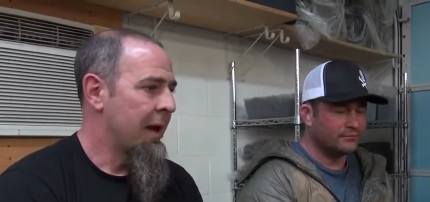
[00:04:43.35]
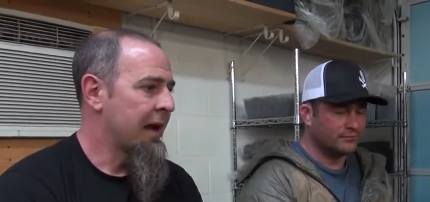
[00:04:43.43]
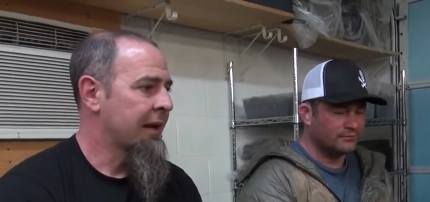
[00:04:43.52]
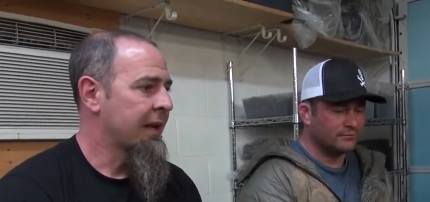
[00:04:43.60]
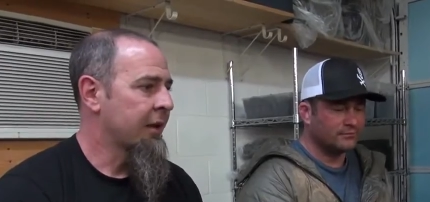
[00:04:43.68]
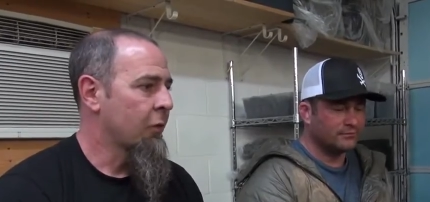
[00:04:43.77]

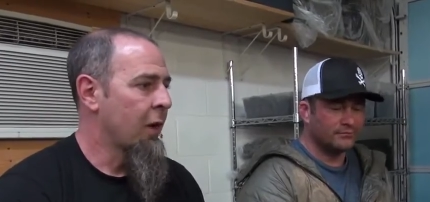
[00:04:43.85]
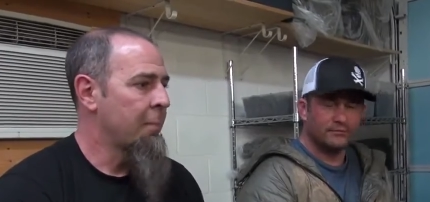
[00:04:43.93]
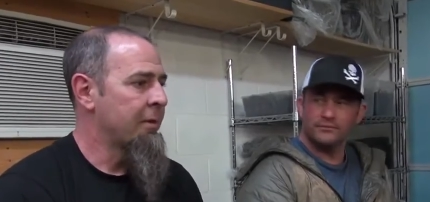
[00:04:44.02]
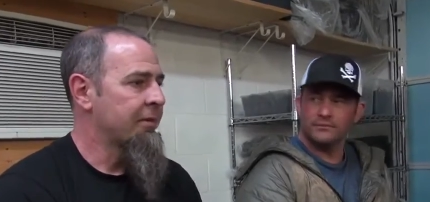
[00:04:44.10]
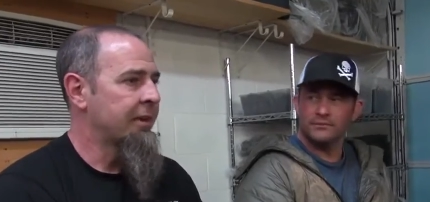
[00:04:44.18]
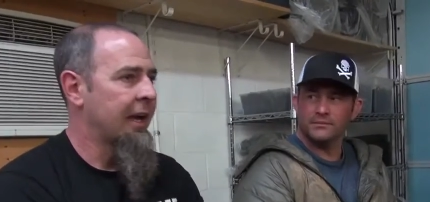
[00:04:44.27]
Speaker 1: magnetic
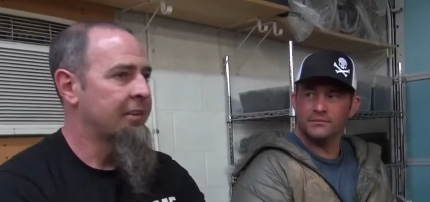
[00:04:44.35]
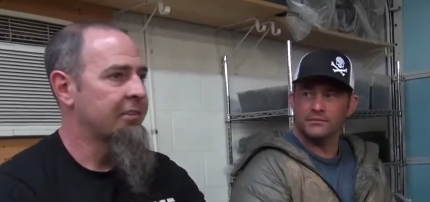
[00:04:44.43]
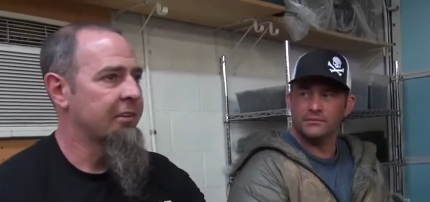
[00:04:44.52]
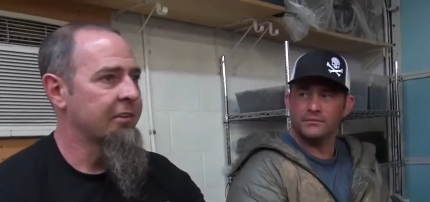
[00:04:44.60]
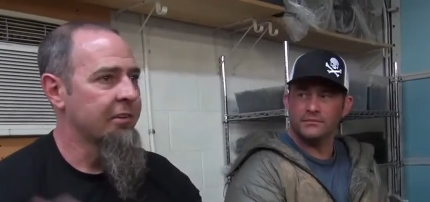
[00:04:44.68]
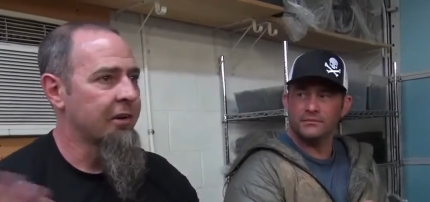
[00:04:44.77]
weapons
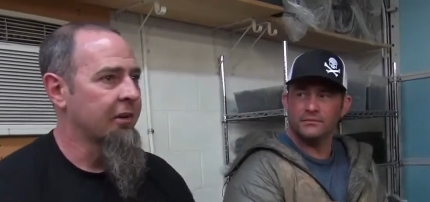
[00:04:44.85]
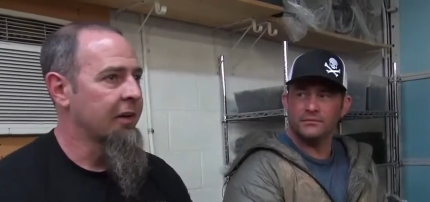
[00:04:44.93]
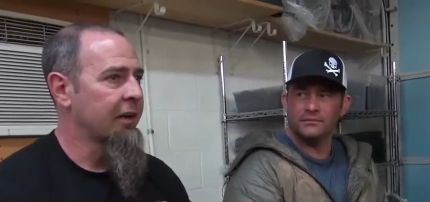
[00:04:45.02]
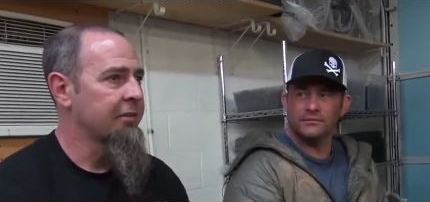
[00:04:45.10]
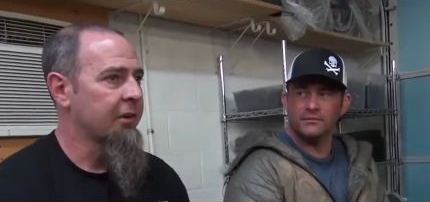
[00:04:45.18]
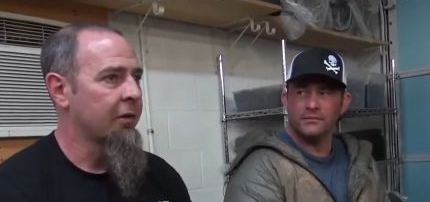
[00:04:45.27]
catches and all
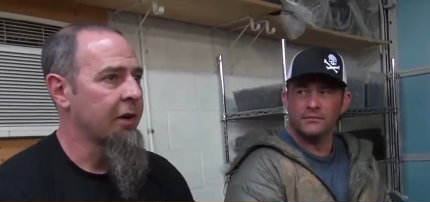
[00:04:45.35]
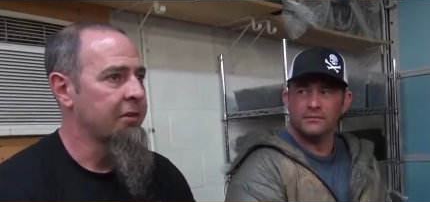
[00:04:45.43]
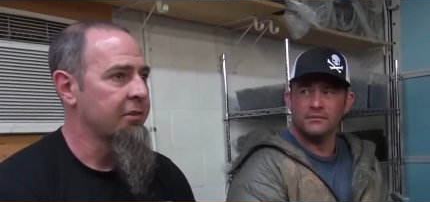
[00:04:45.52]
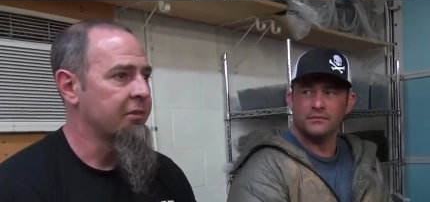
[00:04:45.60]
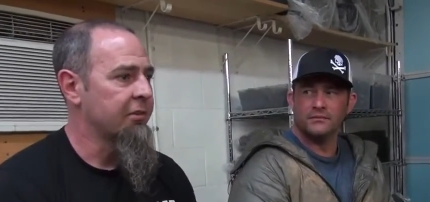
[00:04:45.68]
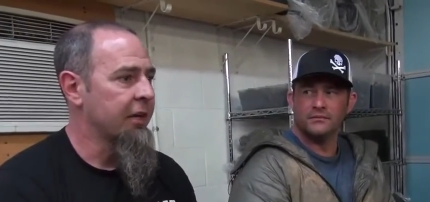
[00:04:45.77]
kinds of
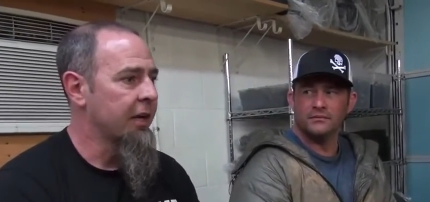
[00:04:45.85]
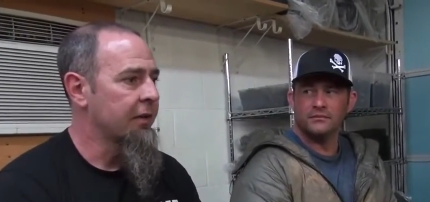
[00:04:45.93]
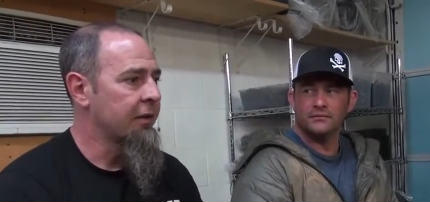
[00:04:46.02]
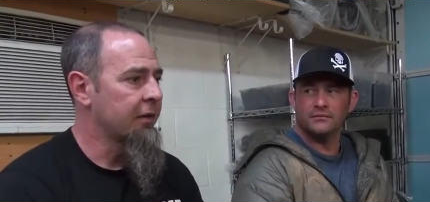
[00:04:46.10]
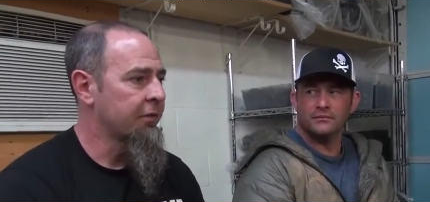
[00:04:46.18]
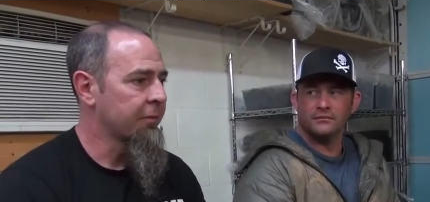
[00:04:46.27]
crazy
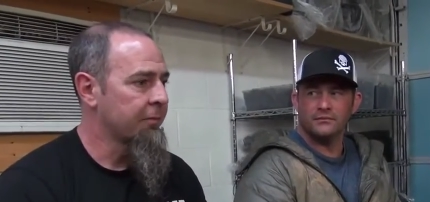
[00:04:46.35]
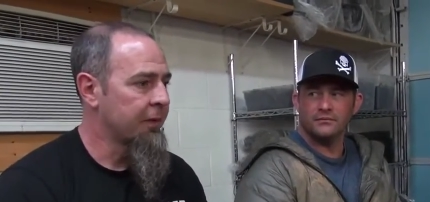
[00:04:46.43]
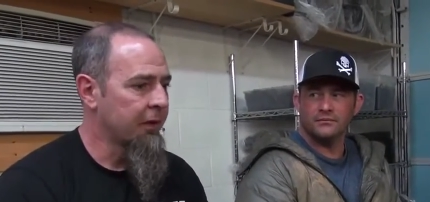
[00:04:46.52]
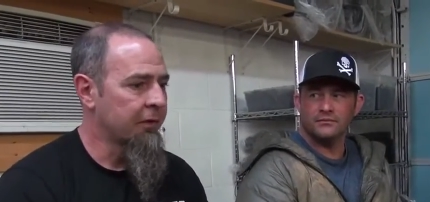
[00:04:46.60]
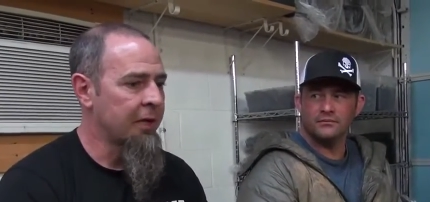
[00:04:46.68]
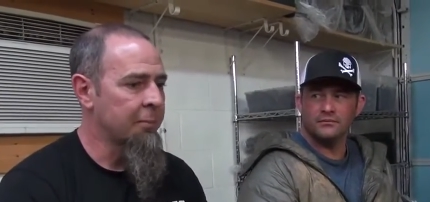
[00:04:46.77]
shit. There's a,
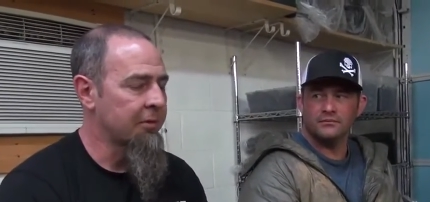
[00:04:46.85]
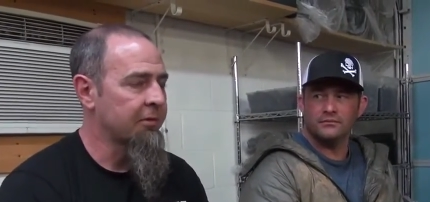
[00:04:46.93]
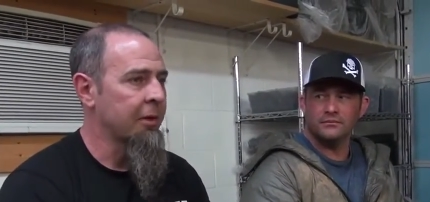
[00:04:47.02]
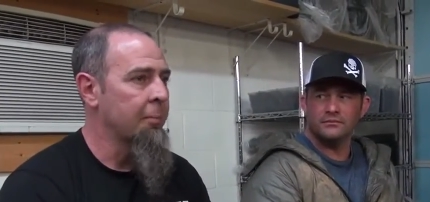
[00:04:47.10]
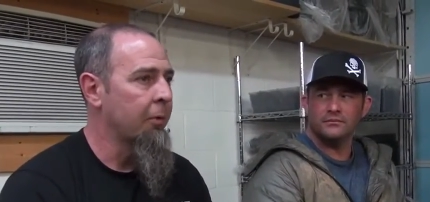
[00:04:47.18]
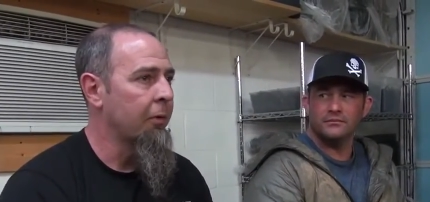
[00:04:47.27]
you know, keep it
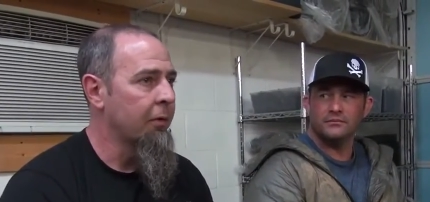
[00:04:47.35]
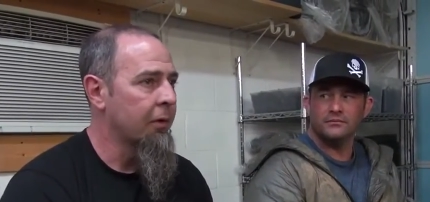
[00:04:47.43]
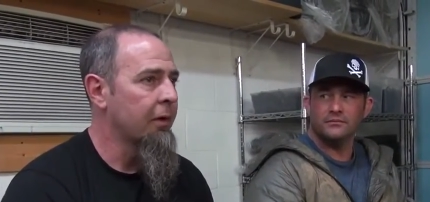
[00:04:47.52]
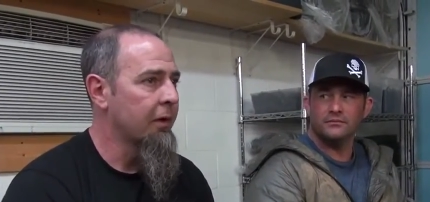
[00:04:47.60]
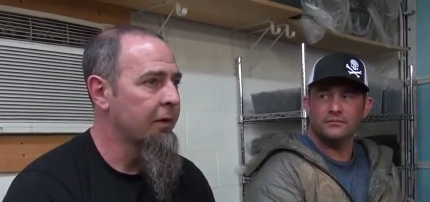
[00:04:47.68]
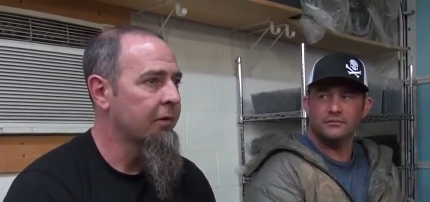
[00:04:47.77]
simple.
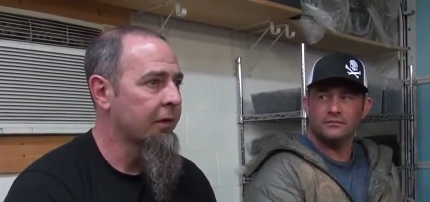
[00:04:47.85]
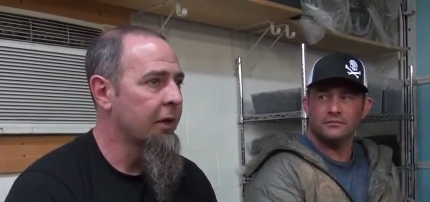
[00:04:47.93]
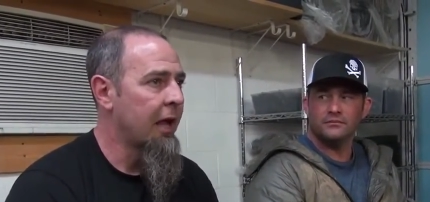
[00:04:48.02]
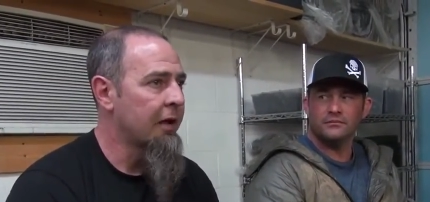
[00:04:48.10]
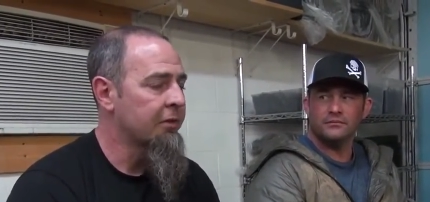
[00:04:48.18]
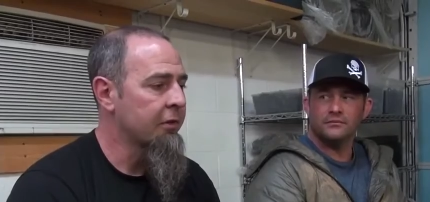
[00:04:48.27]
There's a
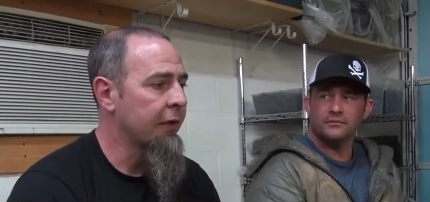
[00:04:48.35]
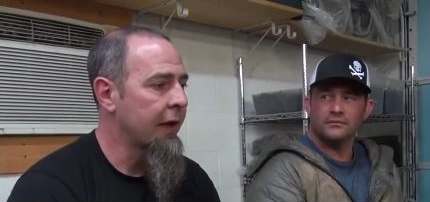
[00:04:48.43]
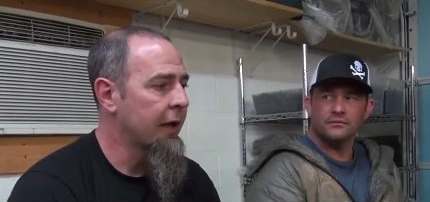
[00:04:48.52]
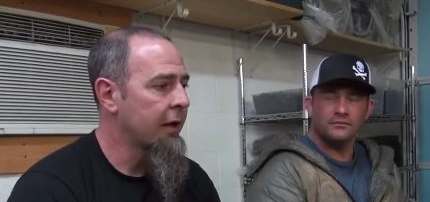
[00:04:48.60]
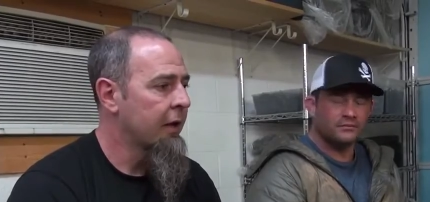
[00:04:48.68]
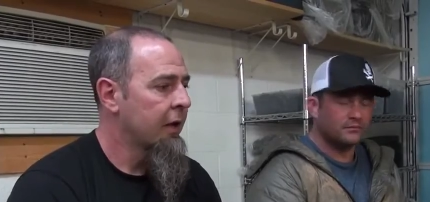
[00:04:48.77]
lot to
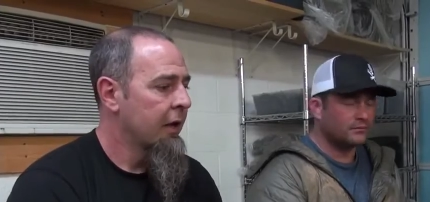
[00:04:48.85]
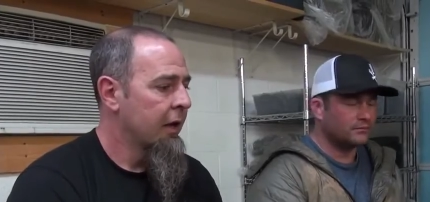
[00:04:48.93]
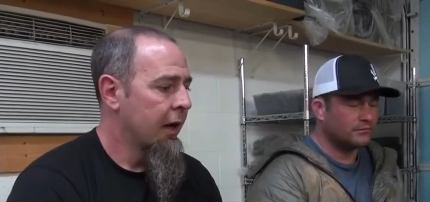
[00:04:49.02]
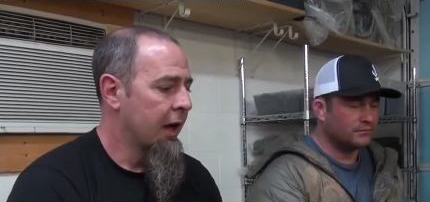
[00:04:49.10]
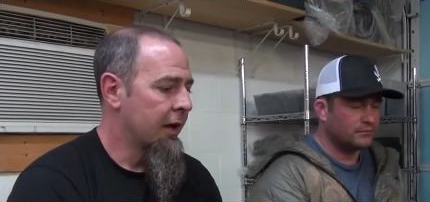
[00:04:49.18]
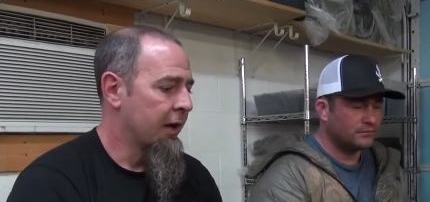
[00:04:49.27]
that.
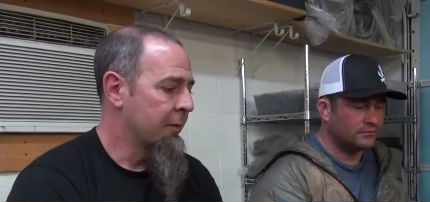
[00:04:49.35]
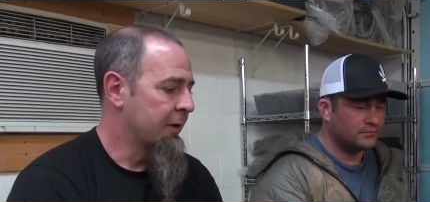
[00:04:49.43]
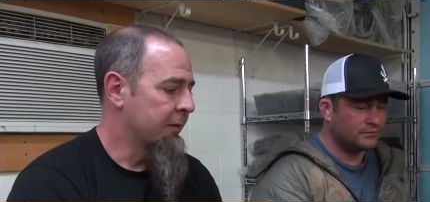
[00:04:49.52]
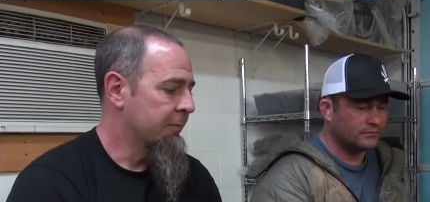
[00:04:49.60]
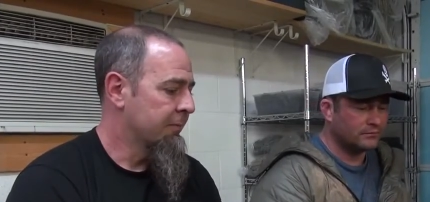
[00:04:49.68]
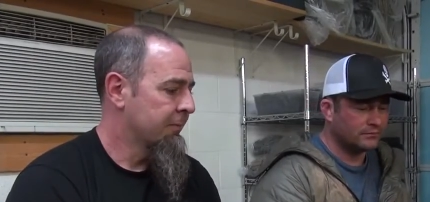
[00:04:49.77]
And I mean,